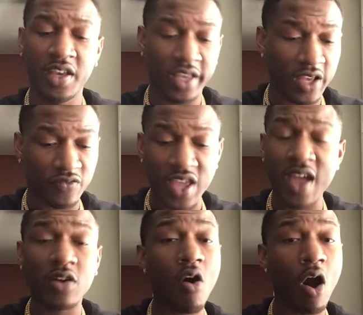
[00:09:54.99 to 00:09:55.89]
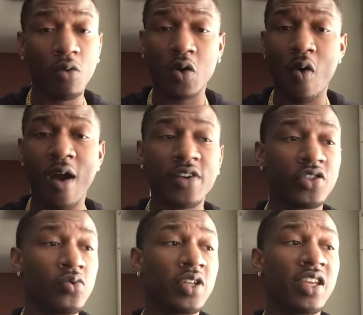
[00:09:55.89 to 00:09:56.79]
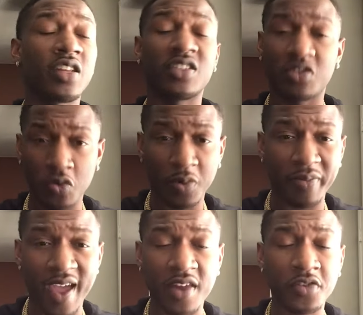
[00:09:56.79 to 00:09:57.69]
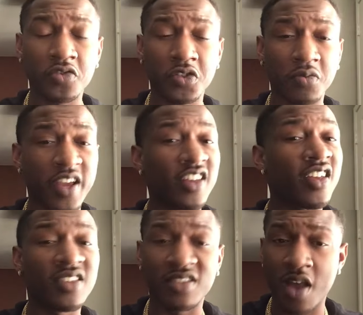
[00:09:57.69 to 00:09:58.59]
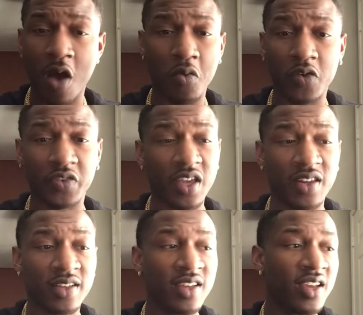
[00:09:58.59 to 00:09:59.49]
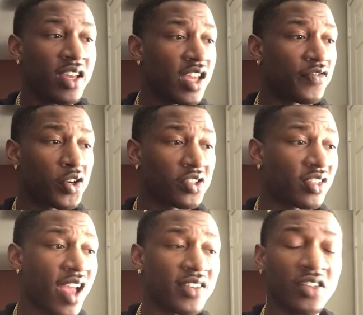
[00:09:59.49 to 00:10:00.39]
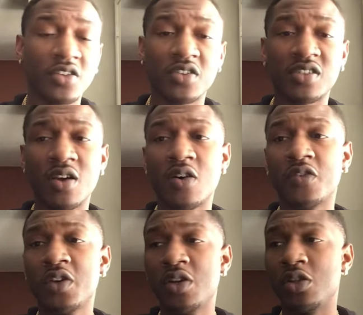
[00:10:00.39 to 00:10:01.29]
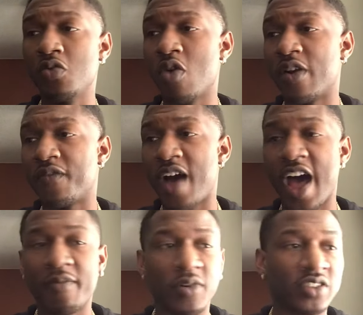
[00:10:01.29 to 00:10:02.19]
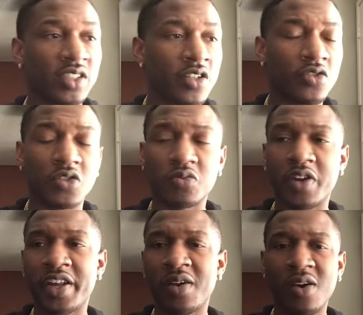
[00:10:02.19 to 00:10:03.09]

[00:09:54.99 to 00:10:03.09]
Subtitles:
If that car requires you to get a super bad interest rate, it's not worth getting. If you're catching yourself, you want a 5% interest rate,